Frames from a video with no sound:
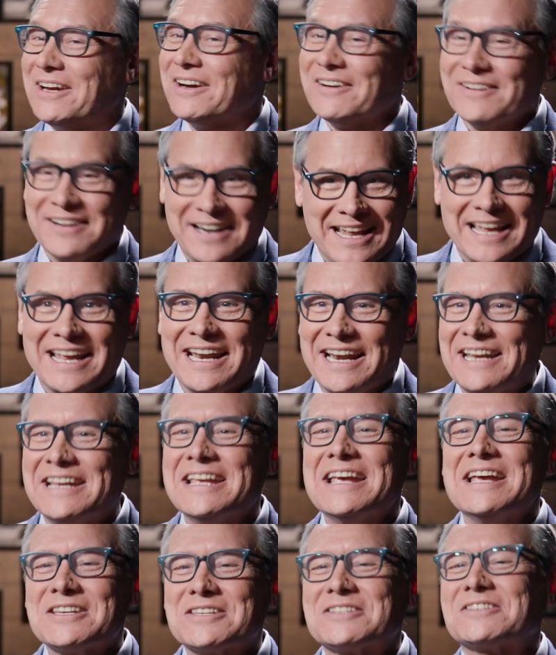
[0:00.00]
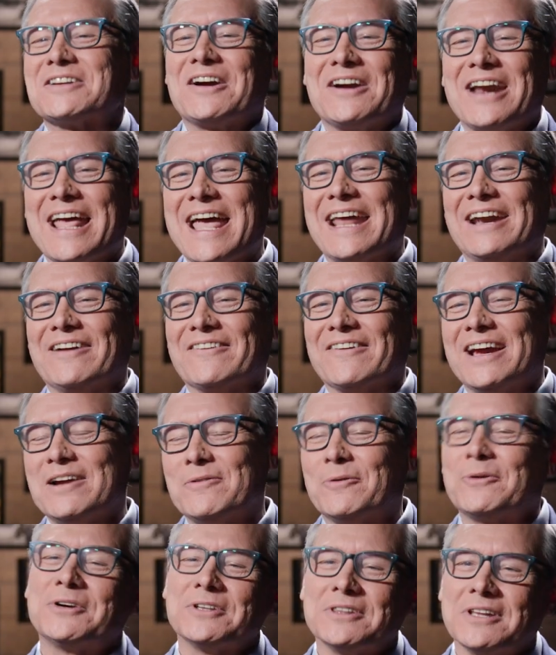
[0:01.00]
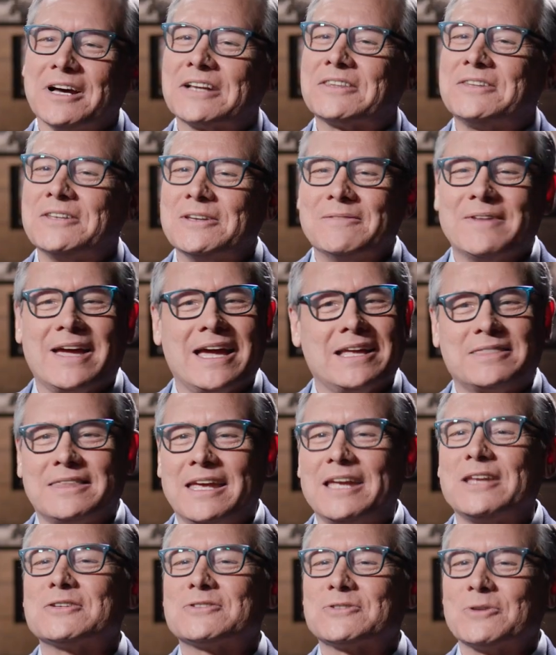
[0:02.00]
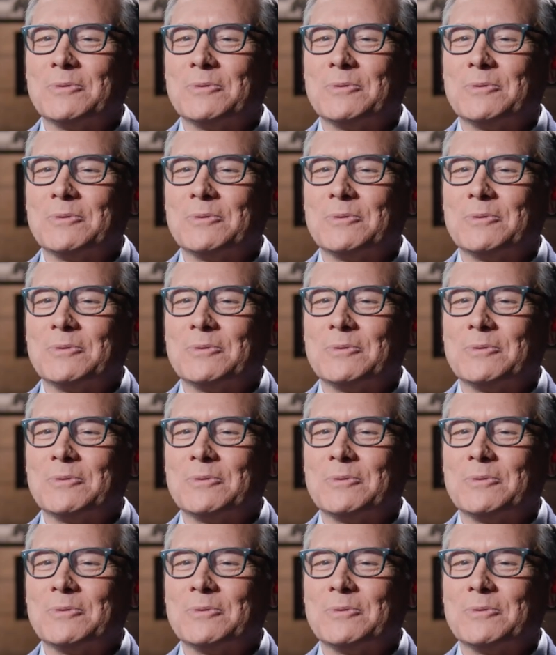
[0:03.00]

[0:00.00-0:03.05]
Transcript: there, sure, and then start at it, right? Well, good yes, luck sir. to you, man. Thank you